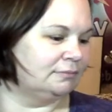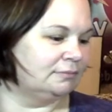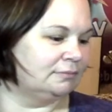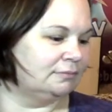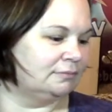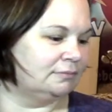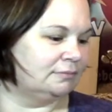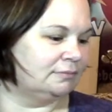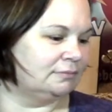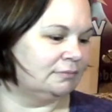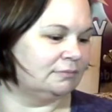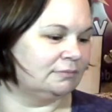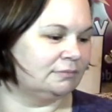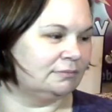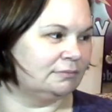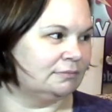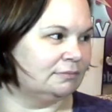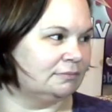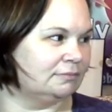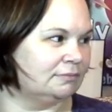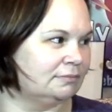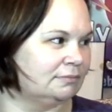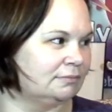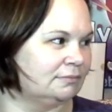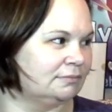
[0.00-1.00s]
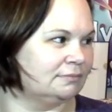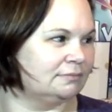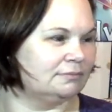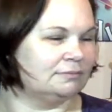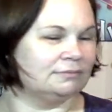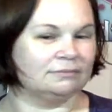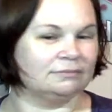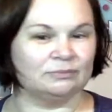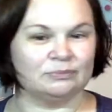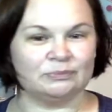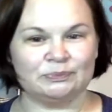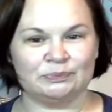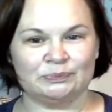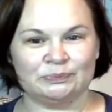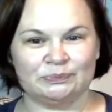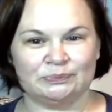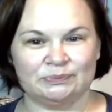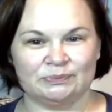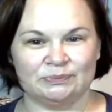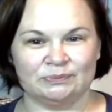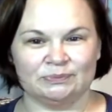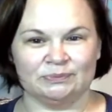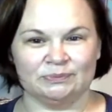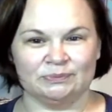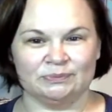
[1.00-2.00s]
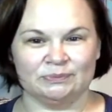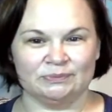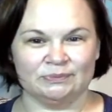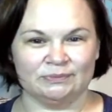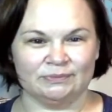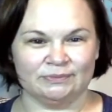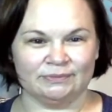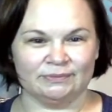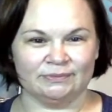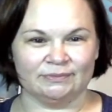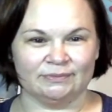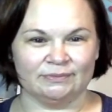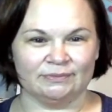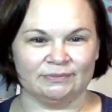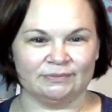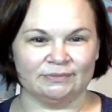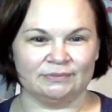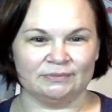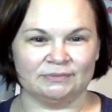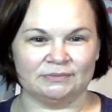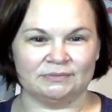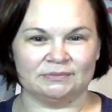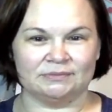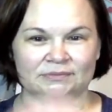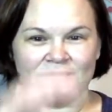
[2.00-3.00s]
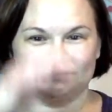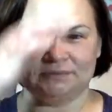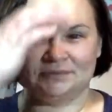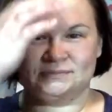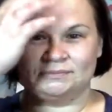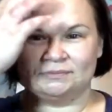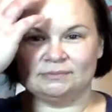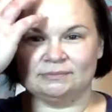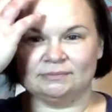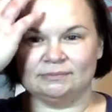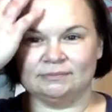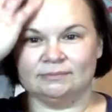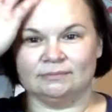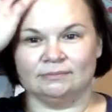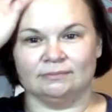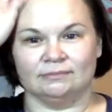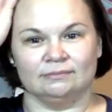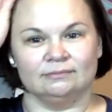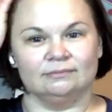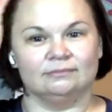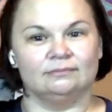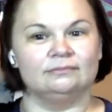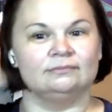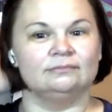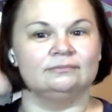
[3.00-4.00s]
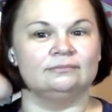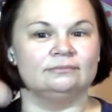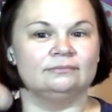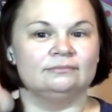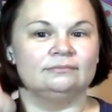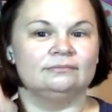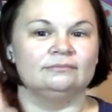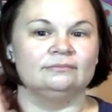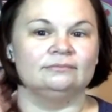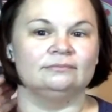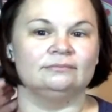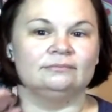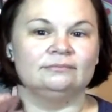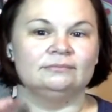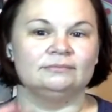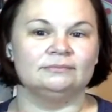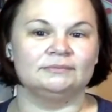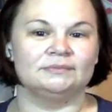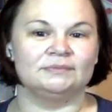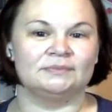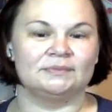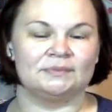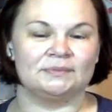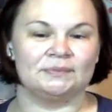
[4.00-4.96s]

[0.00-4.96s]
This person isn't speaking.